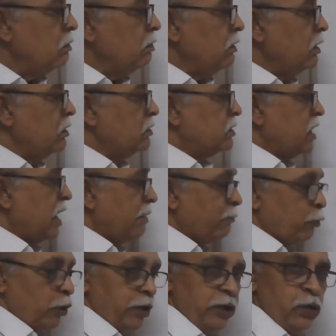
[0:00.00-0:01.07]
there is a
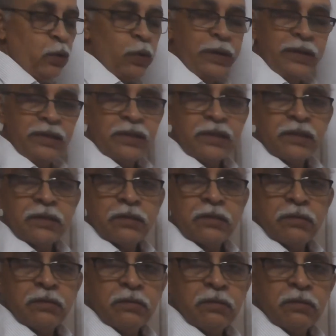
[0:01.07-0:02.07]
haploid nucleus,